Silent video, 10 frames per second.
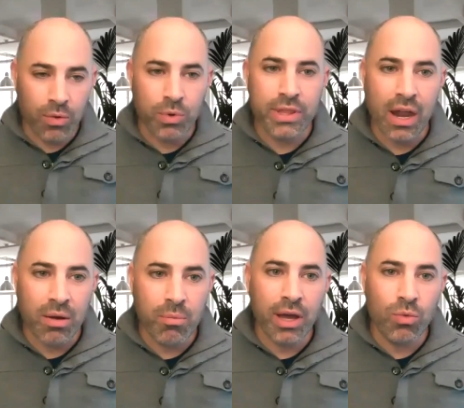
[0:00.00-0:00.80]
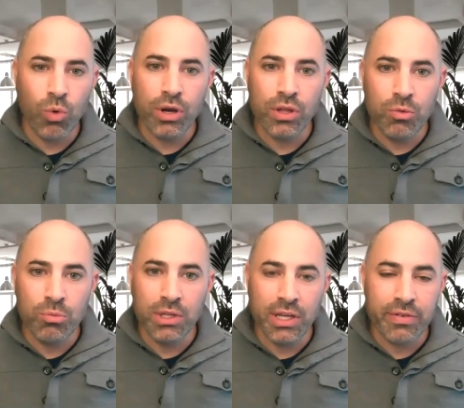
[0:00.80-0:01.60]
with that in mind, what do you
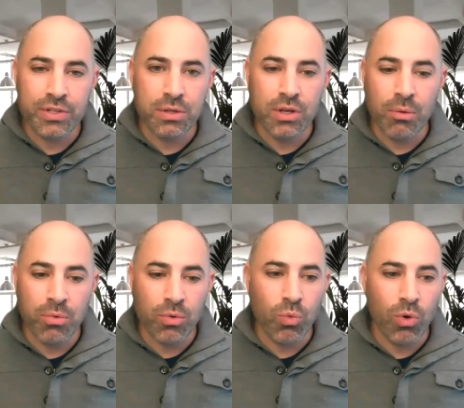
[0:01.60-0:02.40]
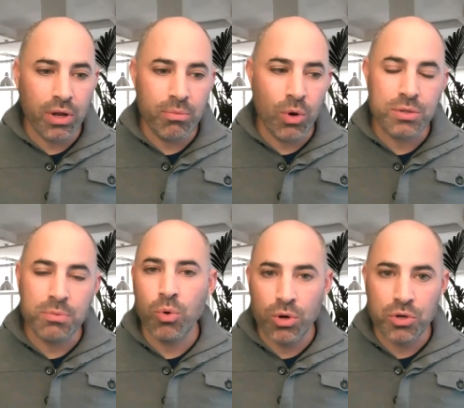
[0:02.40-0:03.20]
believe is the #1 most
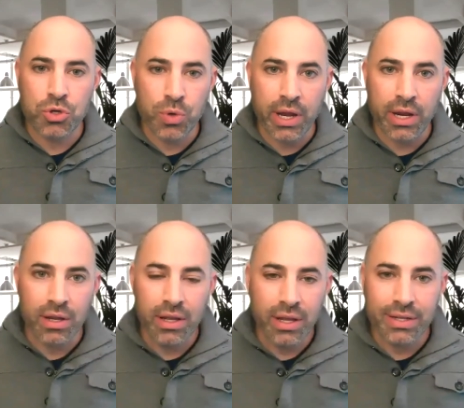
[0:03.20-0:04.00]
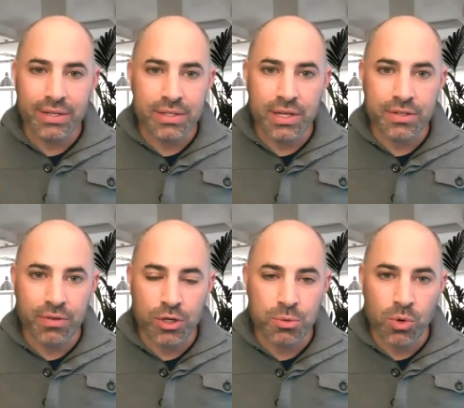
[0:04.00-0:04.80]
important trait in a successful
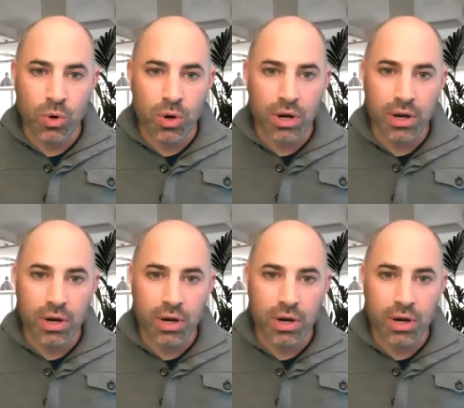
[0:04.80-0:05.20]
entrepreneur?